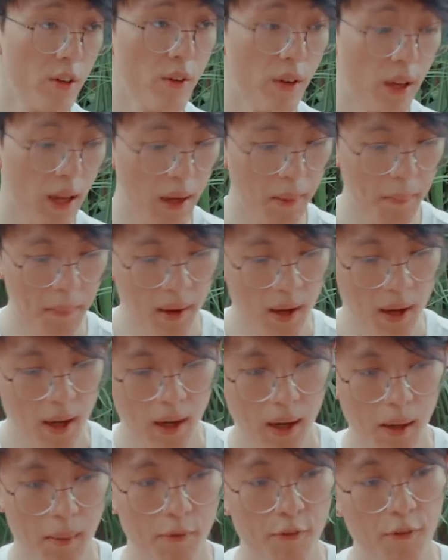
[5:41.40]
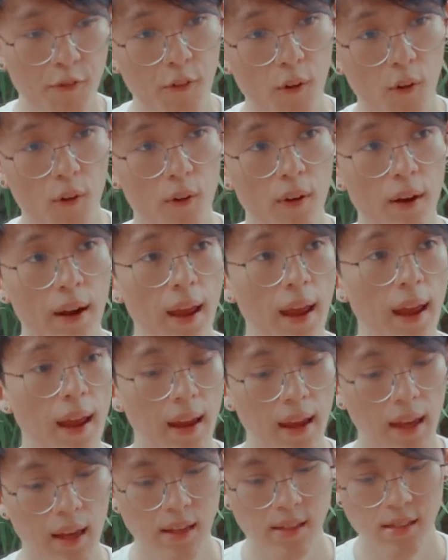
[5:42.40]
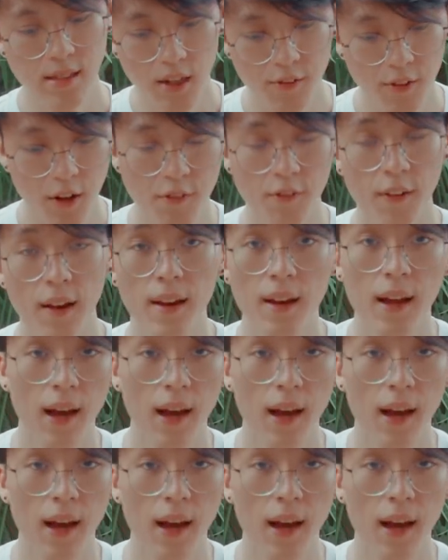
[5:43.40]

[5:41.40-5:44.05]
game. For a sci-fi fan,